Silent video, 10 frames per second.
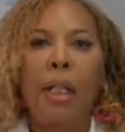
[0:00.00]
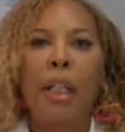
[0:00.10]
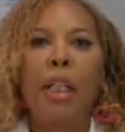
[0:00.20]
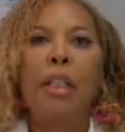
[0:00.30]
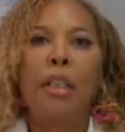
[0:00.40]

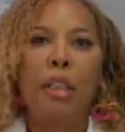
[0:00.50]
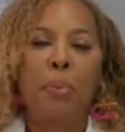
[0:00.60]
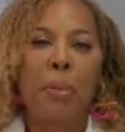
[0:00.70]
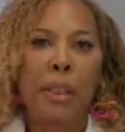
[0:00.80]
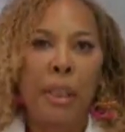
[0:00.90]
in this
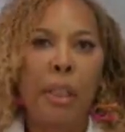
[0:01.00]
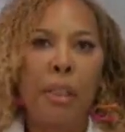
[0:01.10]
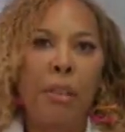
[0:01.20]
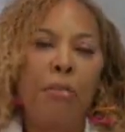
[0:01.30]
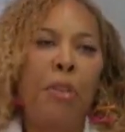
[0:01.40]

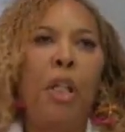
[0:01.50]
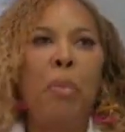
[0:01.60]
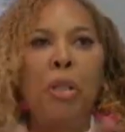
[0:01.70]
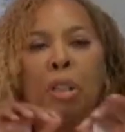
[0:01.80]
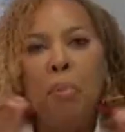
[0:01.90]
particular field. I
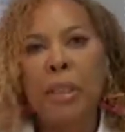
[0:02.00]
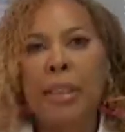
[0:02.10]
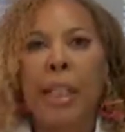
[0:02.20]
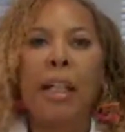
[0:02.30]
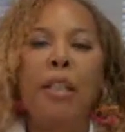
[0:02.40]
mean, you could be
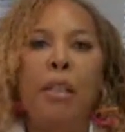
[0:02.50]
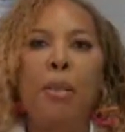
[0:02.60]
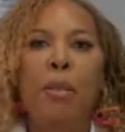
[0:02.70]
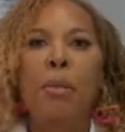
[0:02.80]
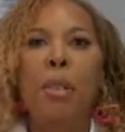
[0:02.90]

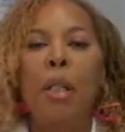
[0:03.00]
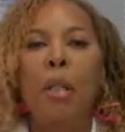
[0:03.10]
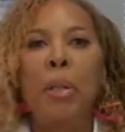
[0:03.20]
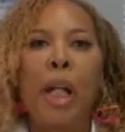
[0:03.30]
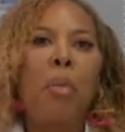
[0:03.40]
technical,
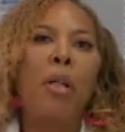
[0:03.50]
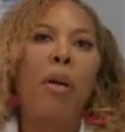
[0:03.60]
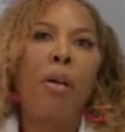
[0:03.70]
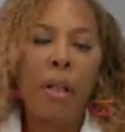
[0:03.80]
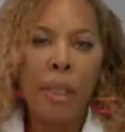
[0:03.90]
but I'm an
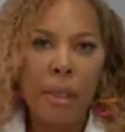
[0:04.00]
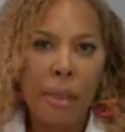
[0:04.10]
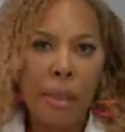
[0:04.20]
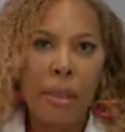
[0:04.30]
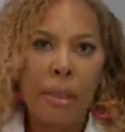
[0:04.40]

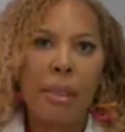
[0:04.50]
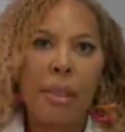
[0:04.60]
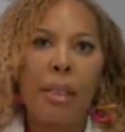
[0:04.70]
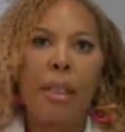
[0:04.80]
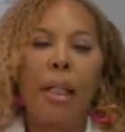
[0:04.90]
artist.
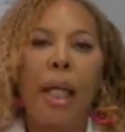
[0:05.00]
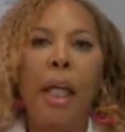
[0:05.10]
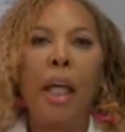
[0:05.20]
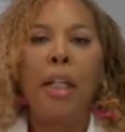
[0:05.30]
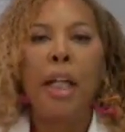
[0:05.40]

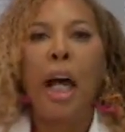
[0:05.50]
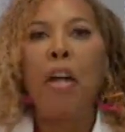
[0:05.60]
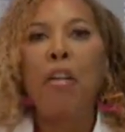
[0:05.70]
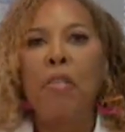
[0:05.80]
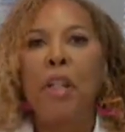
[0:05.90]
And
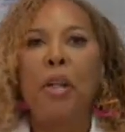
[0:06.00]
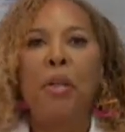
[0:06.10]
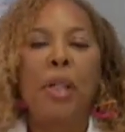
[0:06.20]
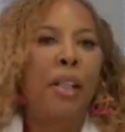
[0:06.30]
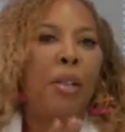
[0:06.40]
I
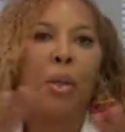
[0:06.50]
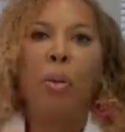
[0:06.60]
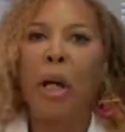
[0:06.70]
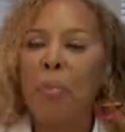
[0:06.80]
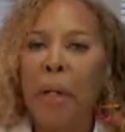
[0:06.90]
found, and
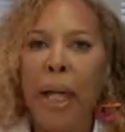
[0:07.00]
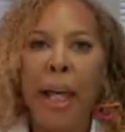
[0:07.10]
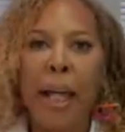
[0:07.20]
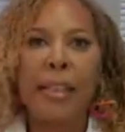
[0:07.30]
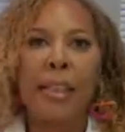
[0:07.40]
quite by
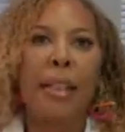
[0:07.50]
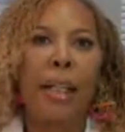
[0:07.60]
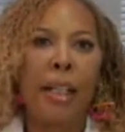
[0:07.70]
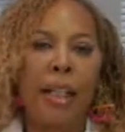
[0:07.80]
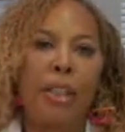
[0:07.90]
accident,
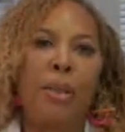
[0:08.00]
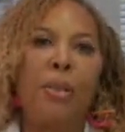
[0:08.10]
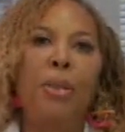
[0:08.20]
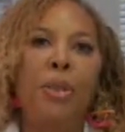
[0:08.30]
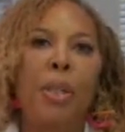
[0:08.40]
like I
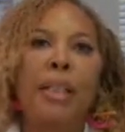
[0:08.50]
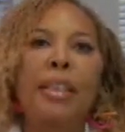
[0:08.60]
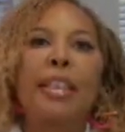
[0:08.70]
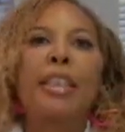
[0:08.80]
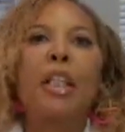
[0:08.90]
told you, I
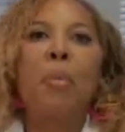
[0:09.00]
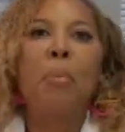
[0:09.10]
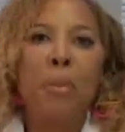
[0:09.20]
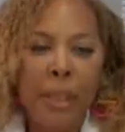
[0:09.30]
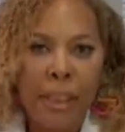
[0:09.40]

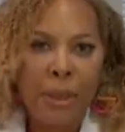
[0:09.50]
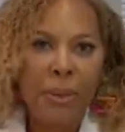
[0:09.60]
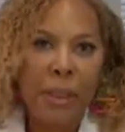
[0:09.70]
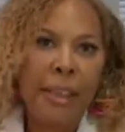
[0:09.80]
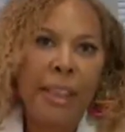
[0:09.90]
stumbled into
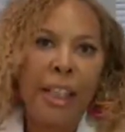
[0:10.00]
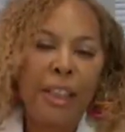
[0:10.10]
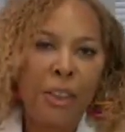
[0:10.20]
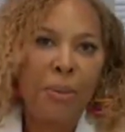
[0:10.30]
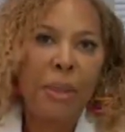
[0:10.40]

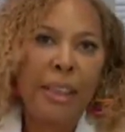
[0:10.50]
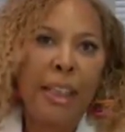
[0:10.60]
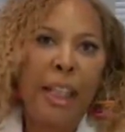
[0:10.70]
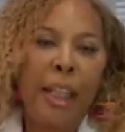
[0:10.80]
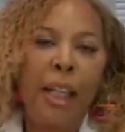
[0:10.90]
aesthetics, you would
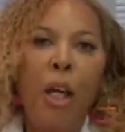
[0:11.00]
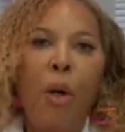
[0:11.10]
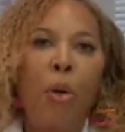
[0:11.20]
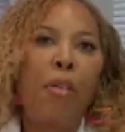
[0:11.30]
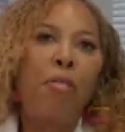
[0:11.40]
say,
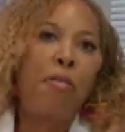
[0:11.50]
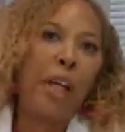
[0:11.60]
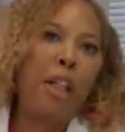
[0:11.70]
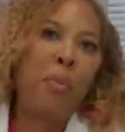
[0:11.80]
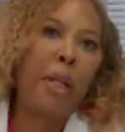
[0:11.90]
or it
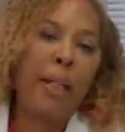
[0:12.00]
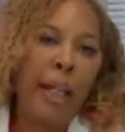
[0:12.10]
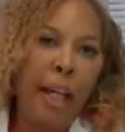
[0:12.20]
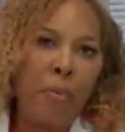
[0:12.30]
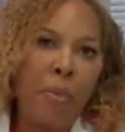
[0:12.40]
fell in my lap,